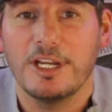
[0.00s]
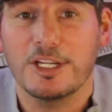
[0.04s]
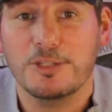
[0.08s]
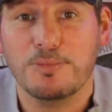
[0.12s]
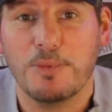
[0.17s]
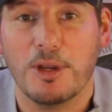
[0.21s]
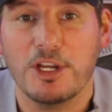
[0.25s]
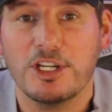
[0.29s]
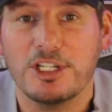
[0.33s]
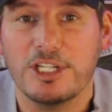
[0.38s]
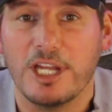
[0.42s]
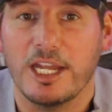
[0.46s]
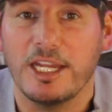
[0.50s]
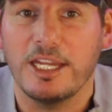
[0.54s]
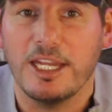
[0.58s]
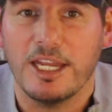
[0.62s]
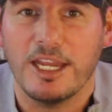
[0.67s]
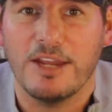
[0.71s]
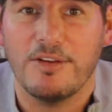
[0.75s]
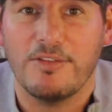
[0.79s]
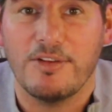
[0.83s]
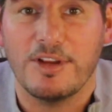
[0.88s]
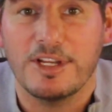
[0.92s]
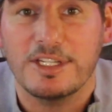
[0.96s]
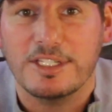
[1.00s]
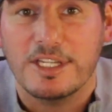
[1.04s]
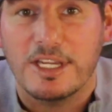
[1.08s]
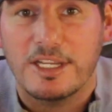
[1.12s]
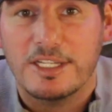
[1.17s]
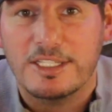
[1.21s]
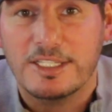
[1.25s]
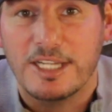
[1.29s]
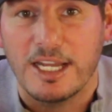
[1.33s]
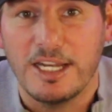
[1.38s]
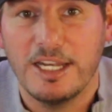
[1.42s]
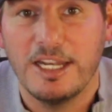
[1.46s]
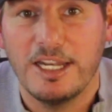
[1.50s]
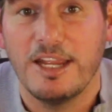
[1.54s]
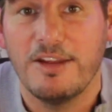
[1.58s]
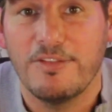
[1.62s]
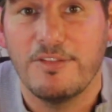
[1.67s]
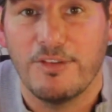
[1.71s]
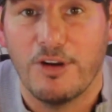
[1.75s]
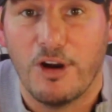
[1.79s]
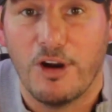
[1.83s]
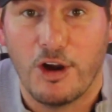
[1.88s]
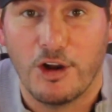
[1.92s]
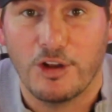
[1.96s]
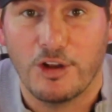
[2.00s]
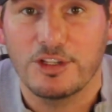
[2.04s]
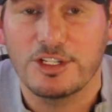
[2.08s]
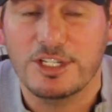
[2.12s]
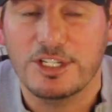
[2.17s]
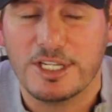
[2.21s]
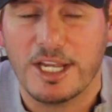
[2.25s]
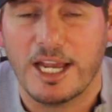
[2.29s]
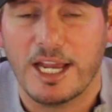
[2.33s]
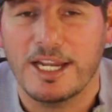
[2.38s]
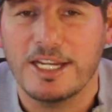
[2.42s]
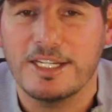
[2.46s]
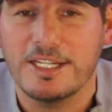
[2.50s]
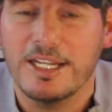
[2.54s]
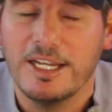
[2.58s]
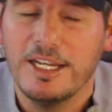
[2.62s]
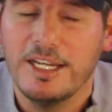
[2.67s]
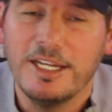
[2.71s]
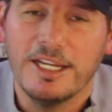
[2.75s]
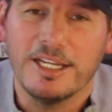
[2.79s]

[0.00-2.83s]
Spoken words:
especially if it's to live on site.